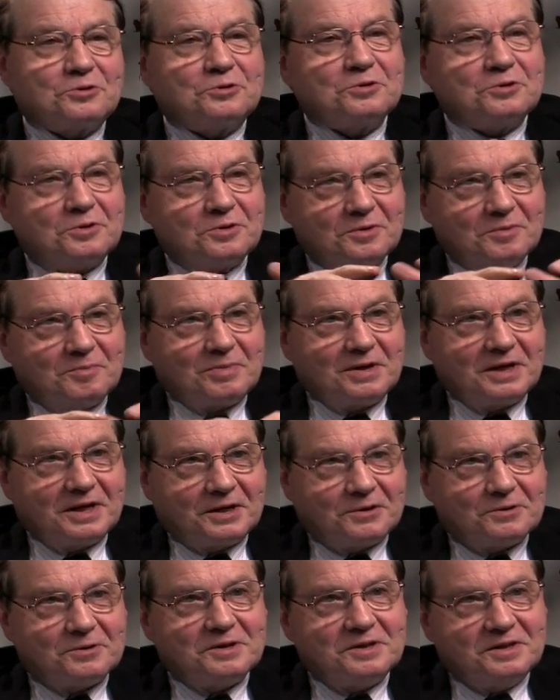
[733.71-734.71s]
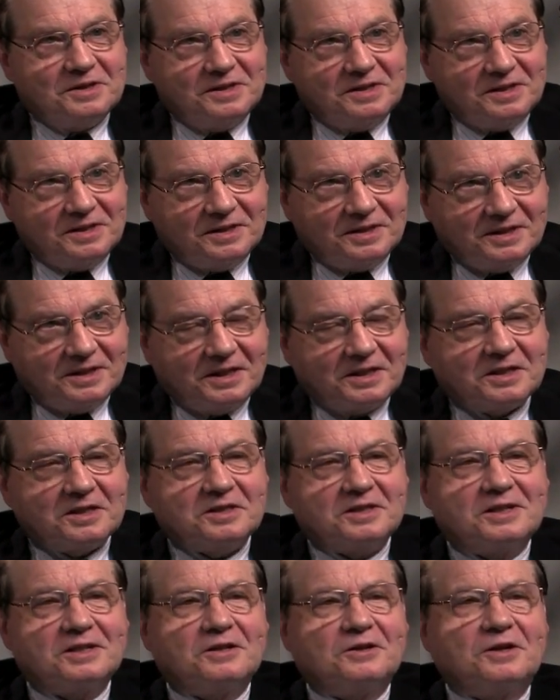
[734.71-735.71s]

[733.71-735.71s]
could play a role in decreasing